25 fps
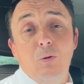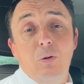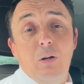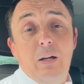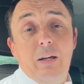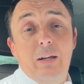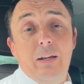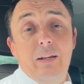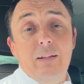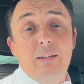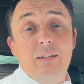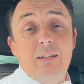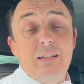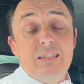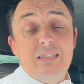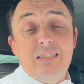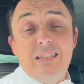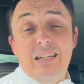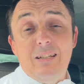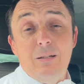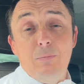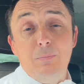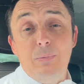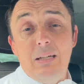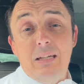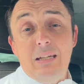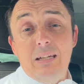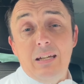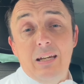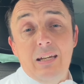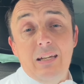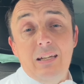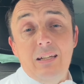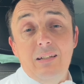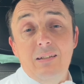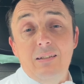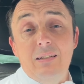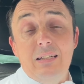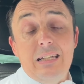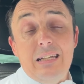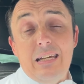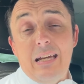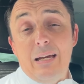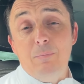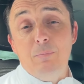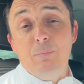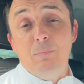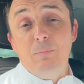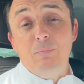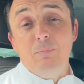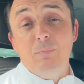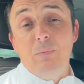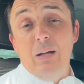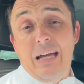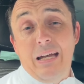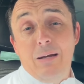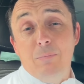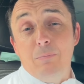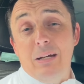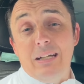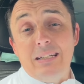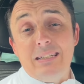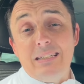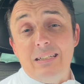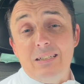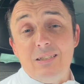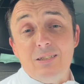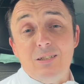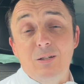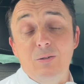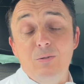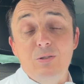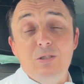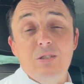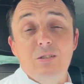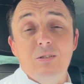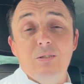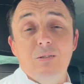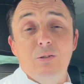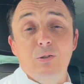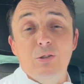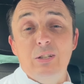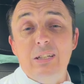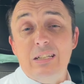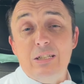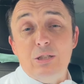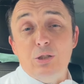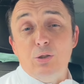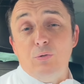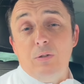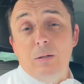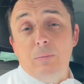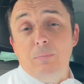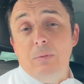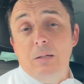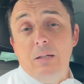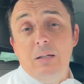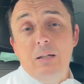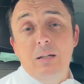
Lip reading: and sending me a DM at My Tennis Coaching on Instagram.